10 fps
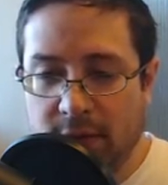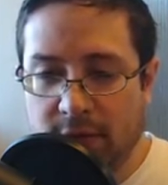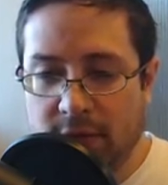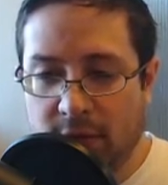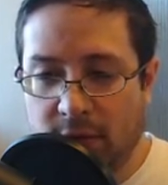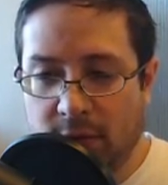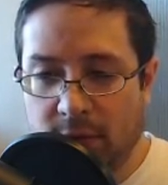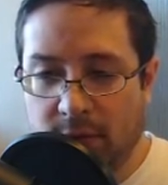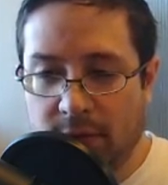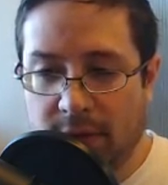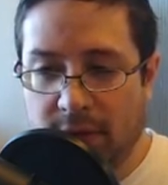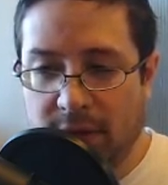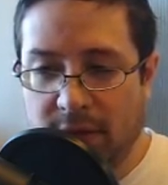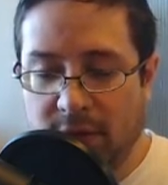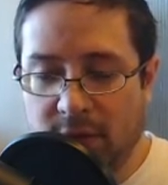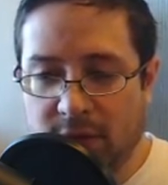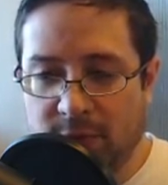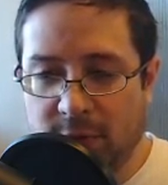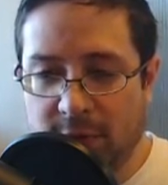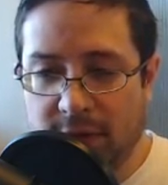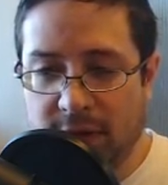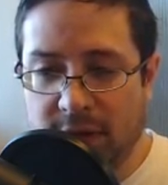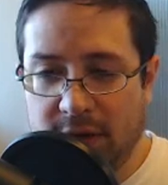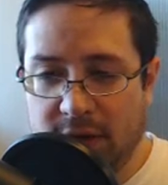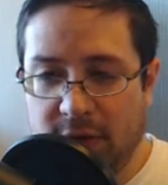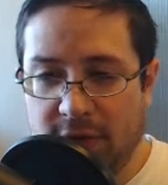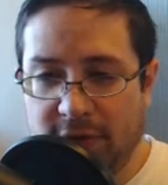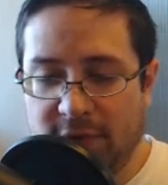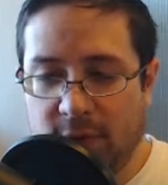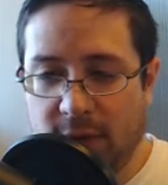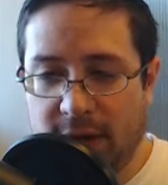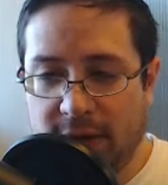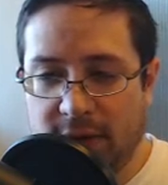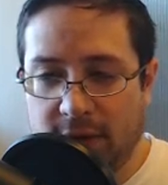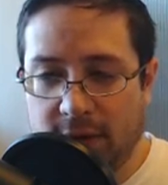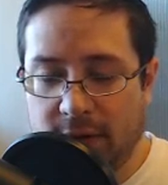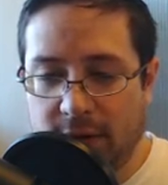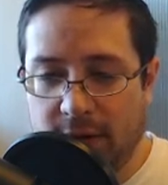so it looks pretty good for white here.